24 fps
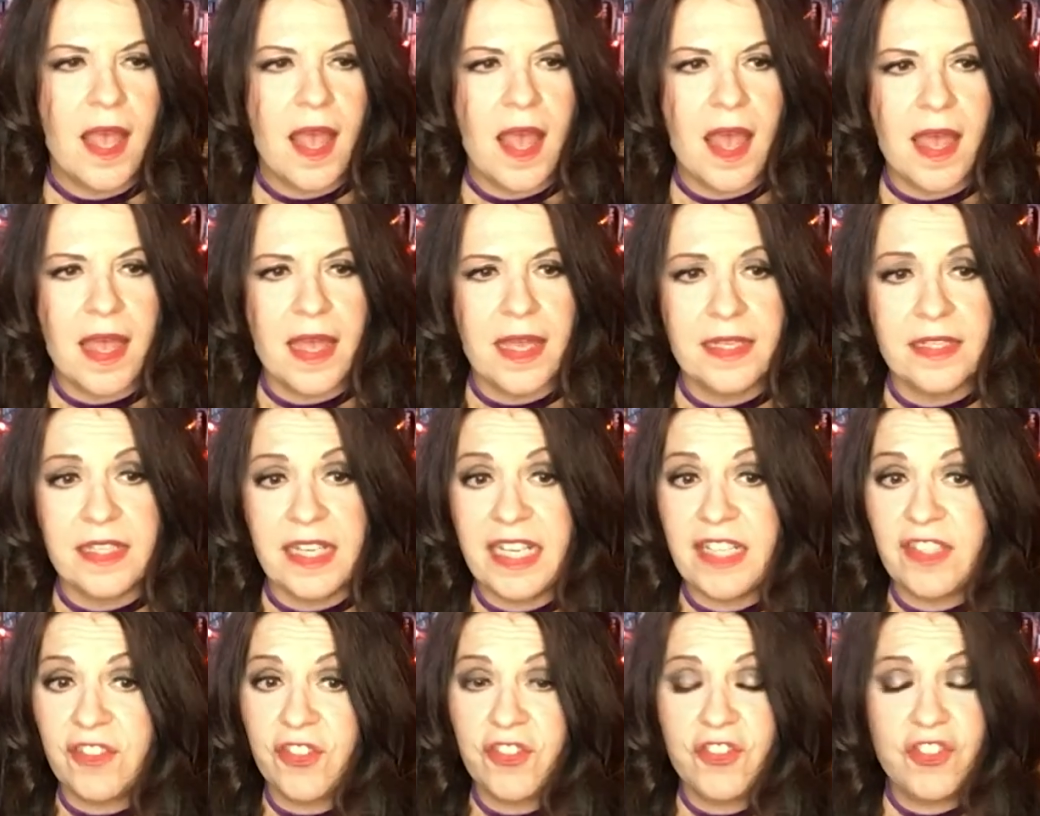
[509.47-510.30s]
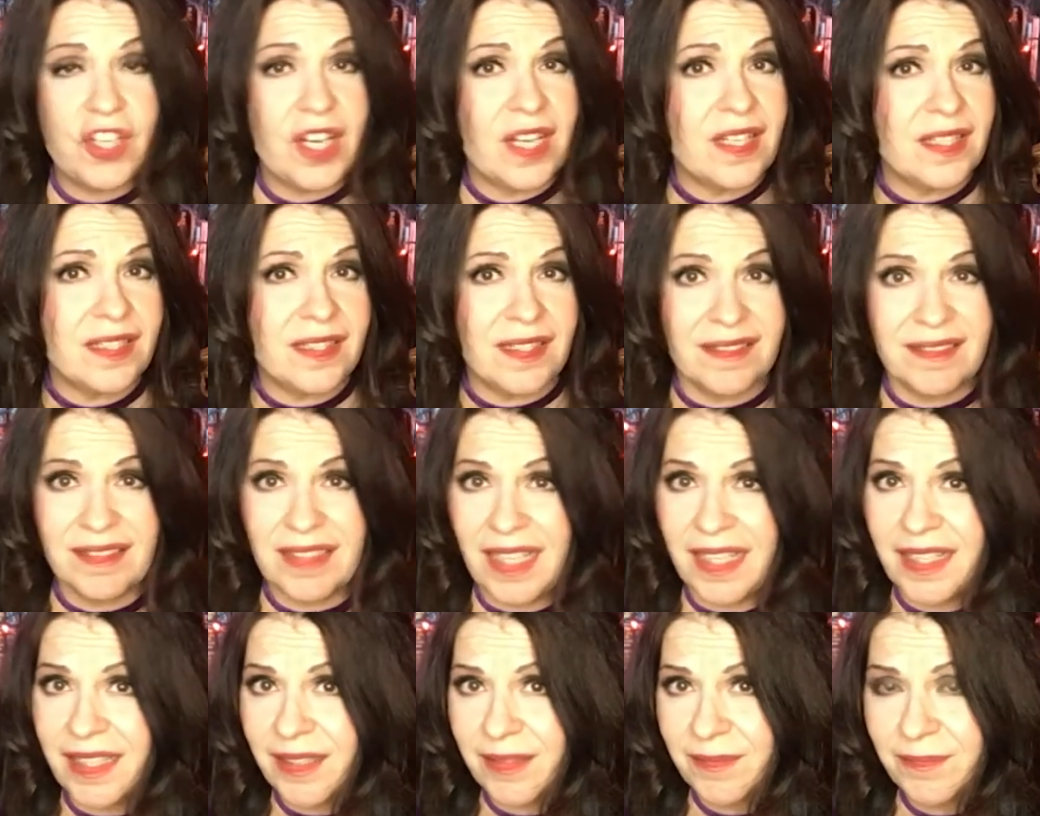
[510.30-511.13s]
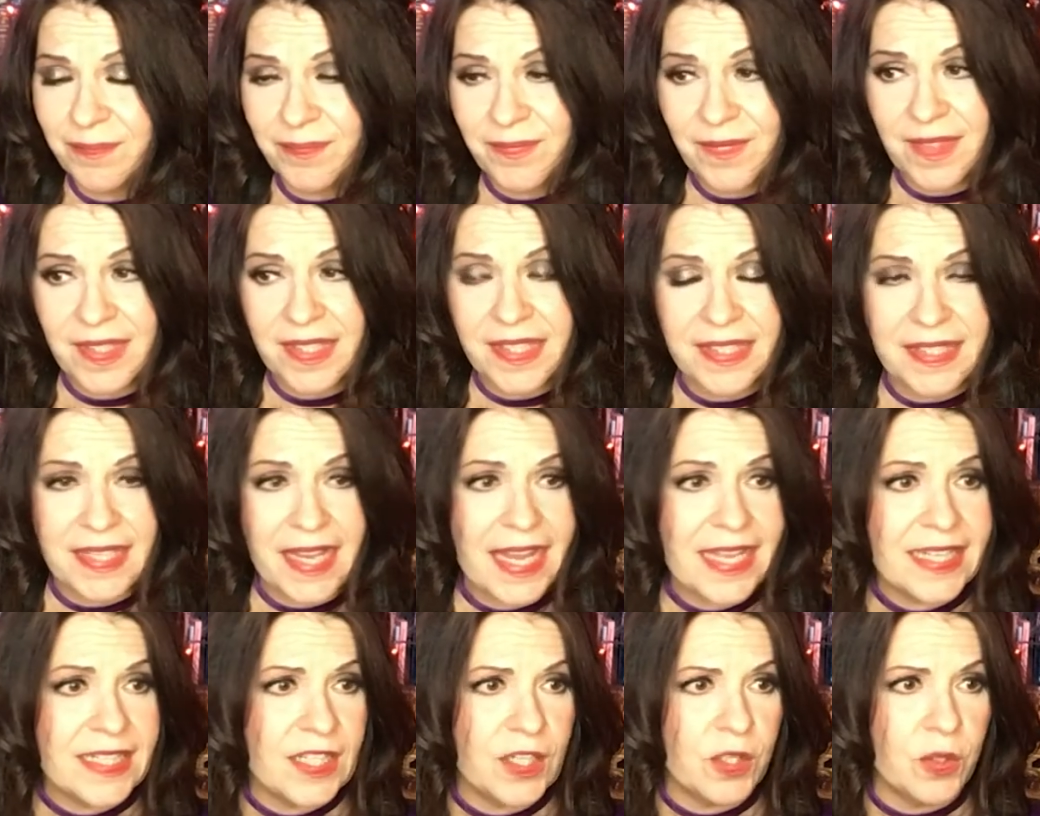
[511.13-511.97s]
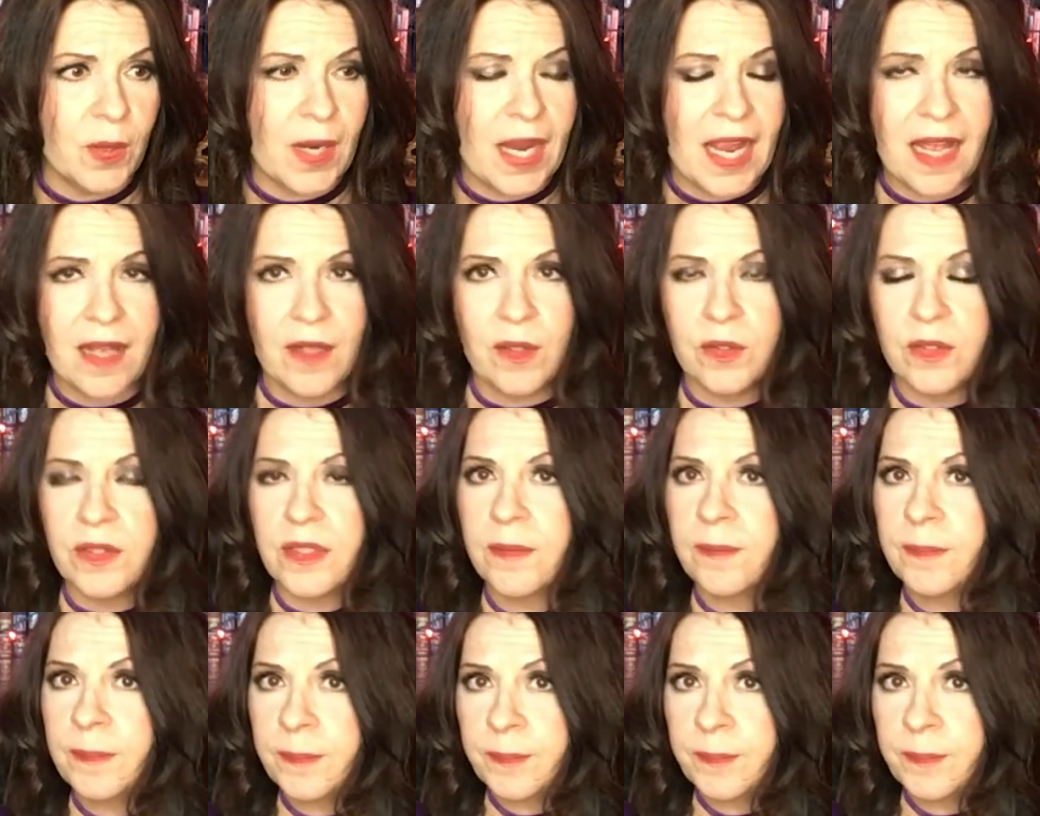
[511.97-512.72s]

And it's just like sandy ground,